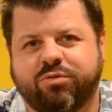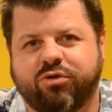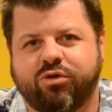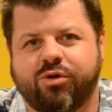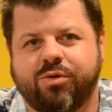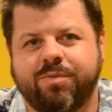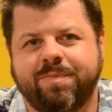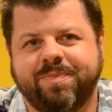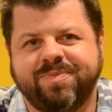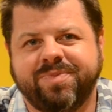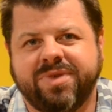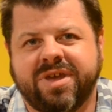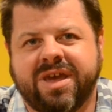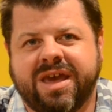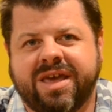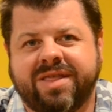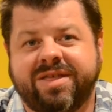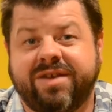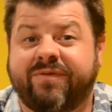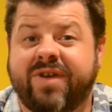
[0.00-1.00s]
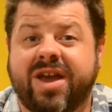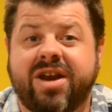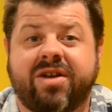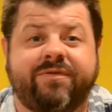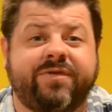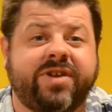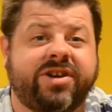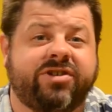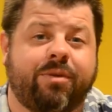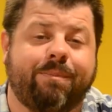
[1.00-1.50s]
Brew. The event will
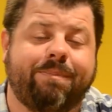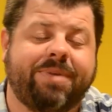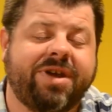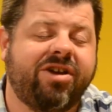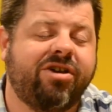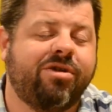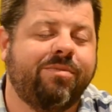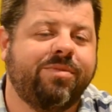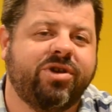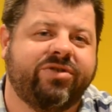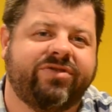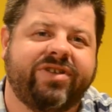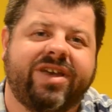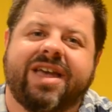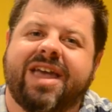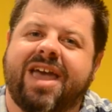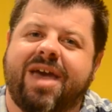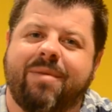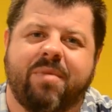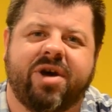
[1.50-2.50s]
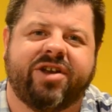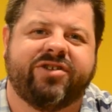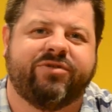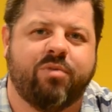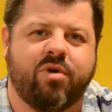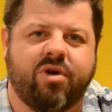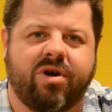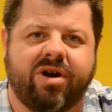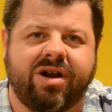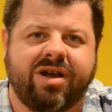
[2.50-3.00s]
feature beer, music, and much
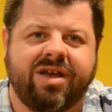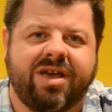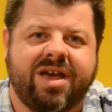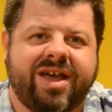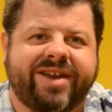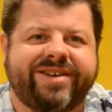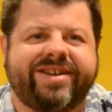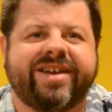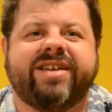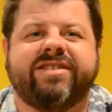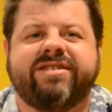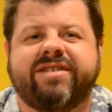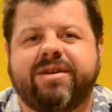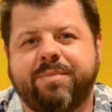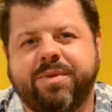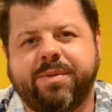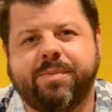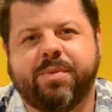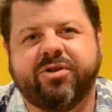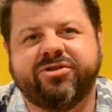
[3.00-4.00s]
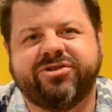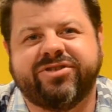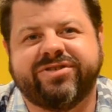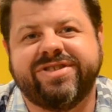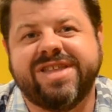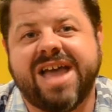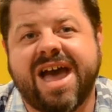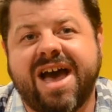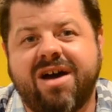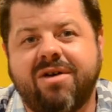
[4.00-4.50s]
more. Tickets can be
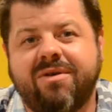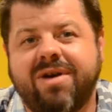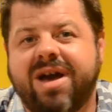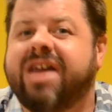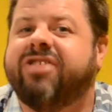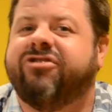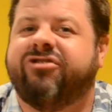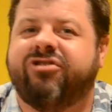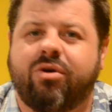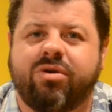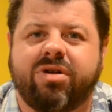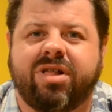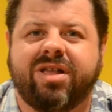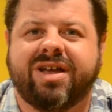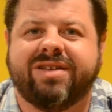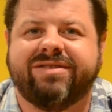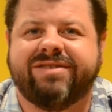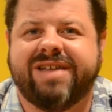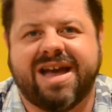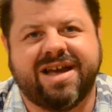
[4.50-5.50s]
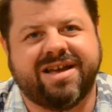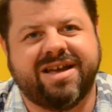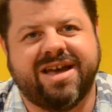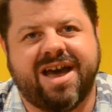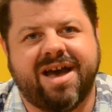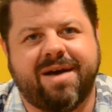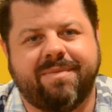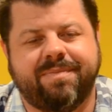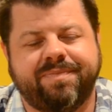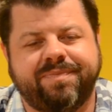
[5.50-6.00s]
purchased now at
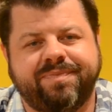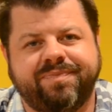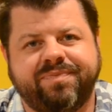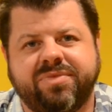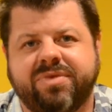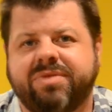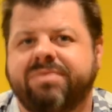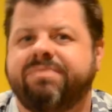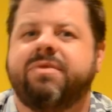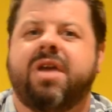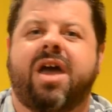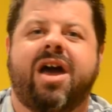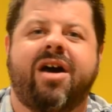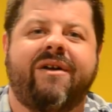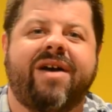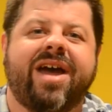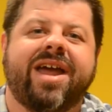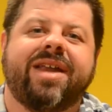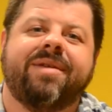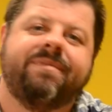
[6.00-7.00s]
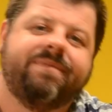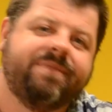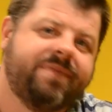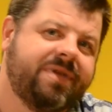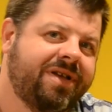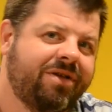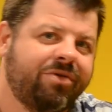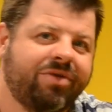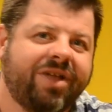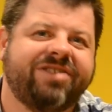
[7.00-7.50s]
showclix.com. All right,
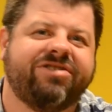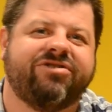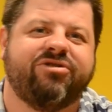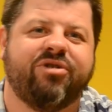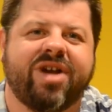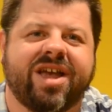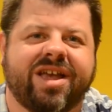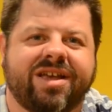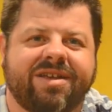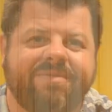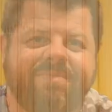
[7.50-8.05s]
let's drink.